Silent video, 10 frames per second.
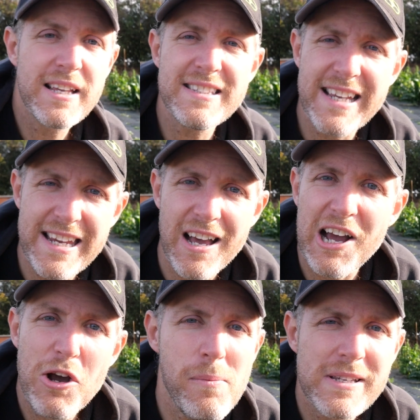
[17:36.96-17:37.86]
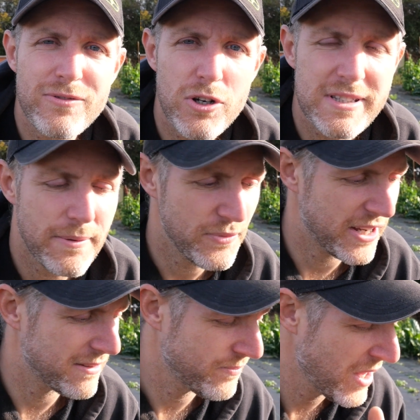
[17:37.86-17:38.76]
See, I almost forgot
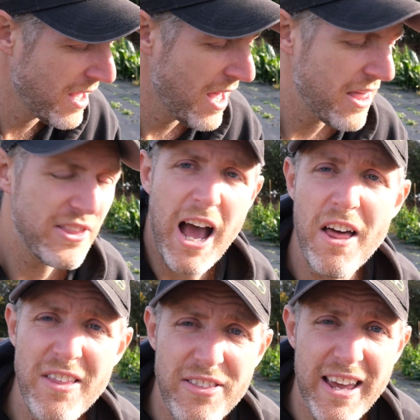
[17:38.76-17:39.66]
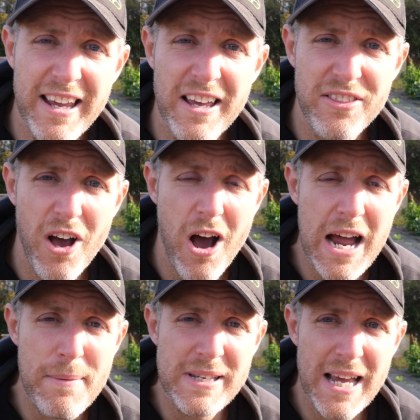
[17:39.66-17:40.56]
something. The other thing that
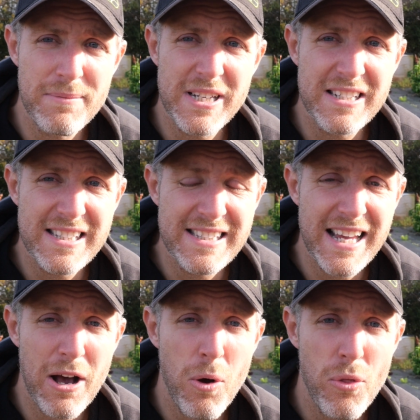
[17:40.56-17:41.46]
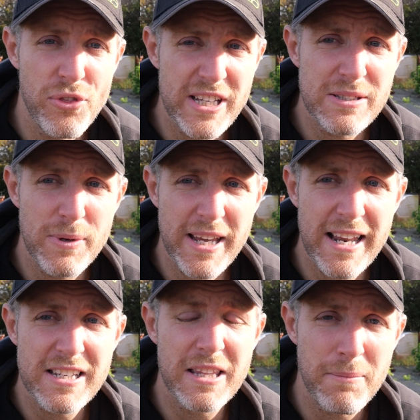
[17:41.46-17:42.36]
I am attempting to sell this weekend at the